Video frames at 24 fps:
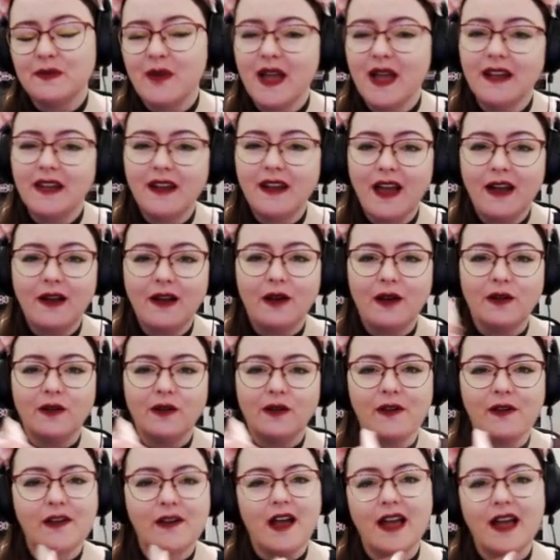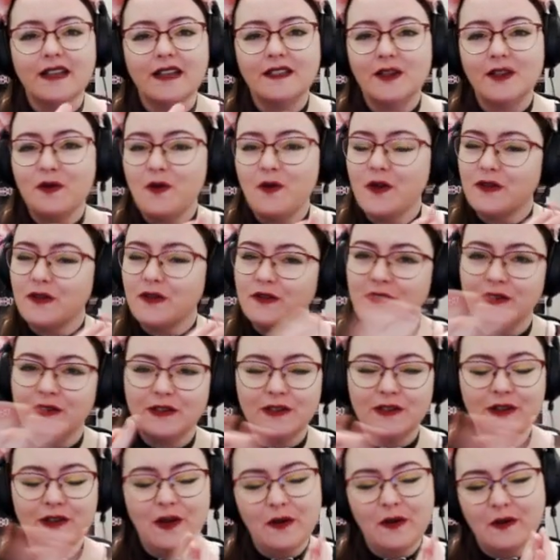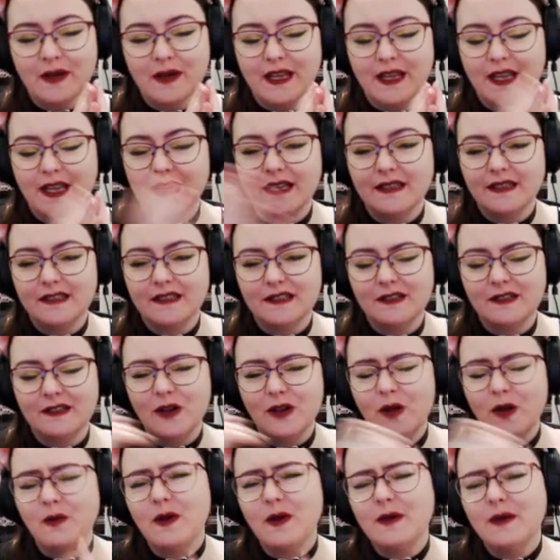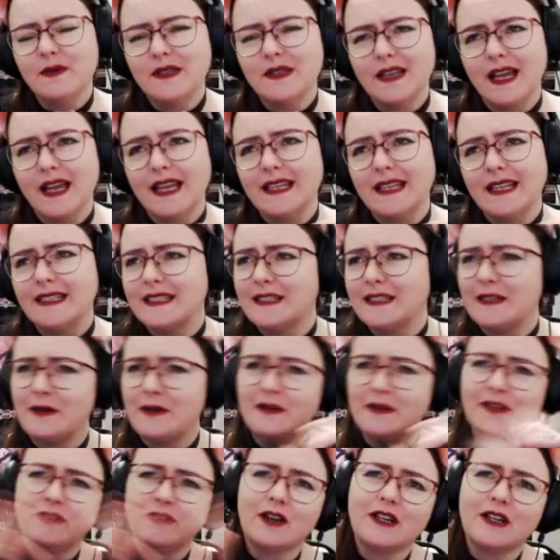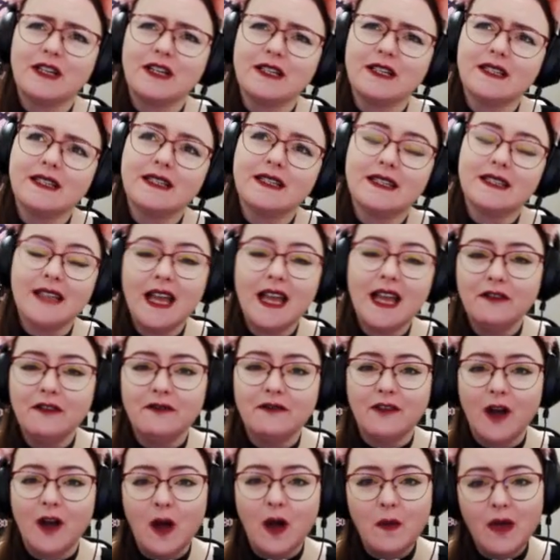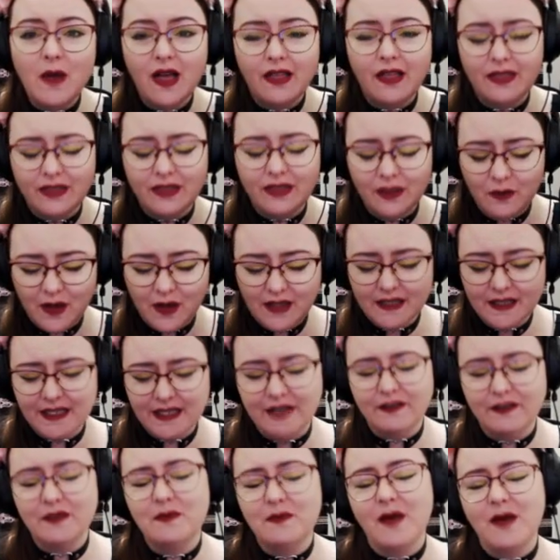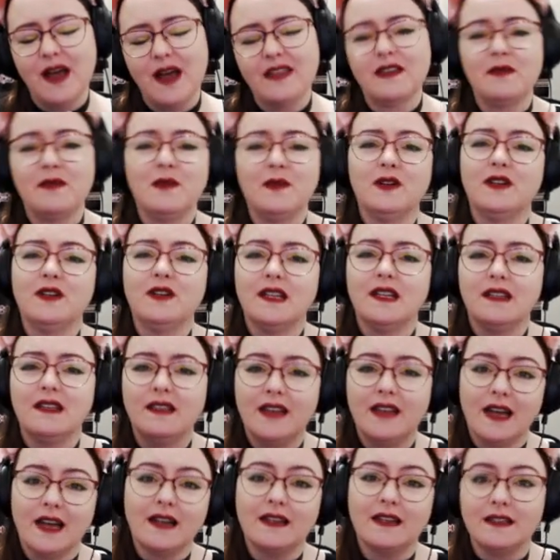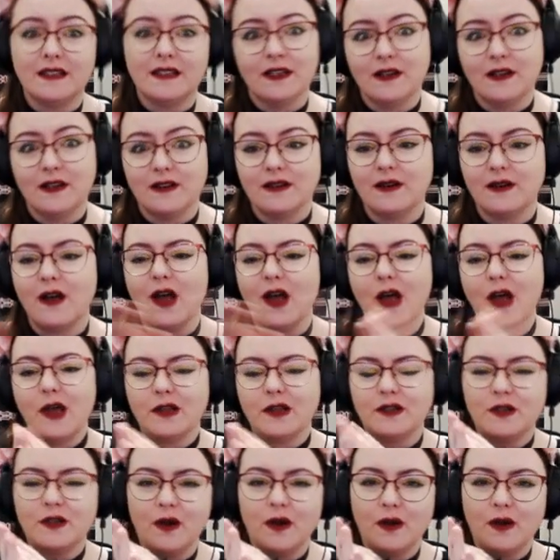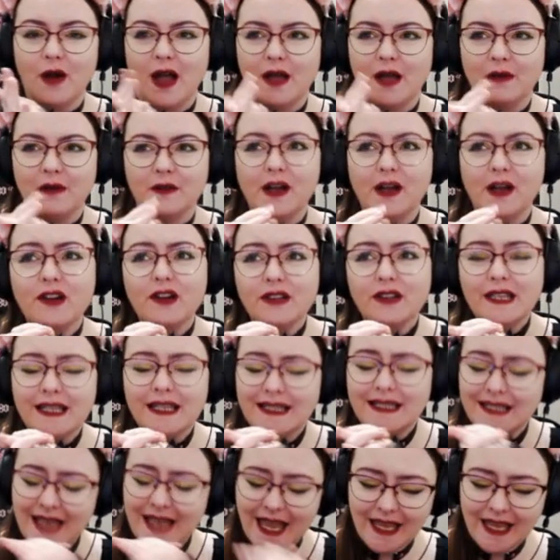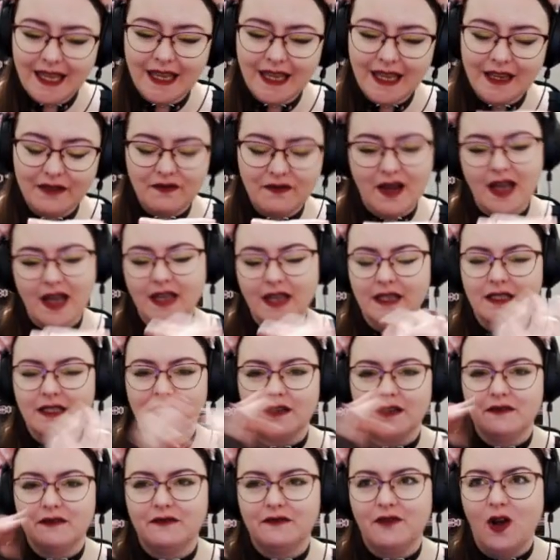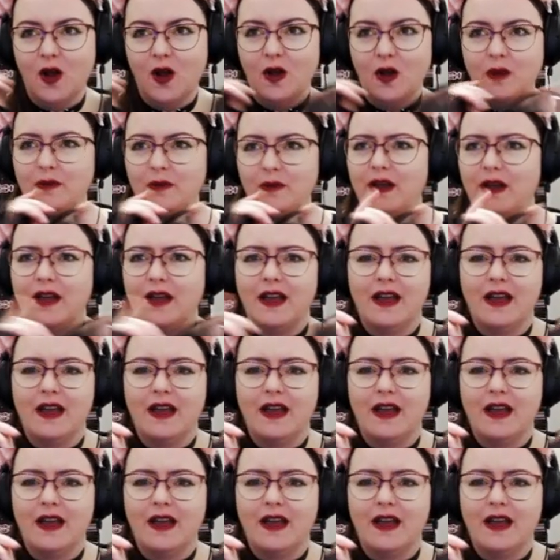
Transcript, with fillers: by now. No guides, no walkthroughs, no wikis, no websites, no instructions aside from the ones given by the community that is you. So I'm currently taking advice from